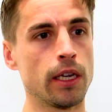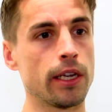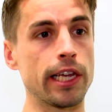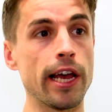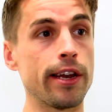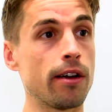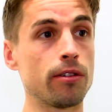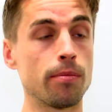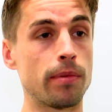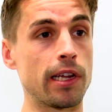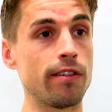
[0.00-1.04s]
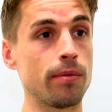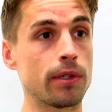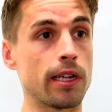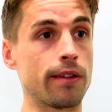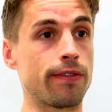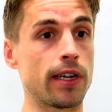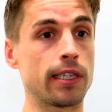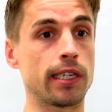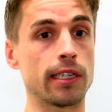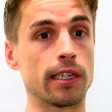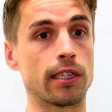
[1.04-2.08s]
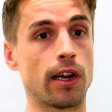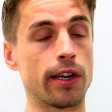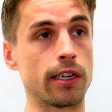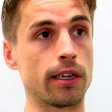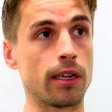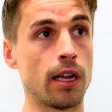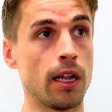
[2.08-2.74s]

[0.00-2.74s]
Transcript: Yeah, no, it was unbelievable. So the first season I signed, I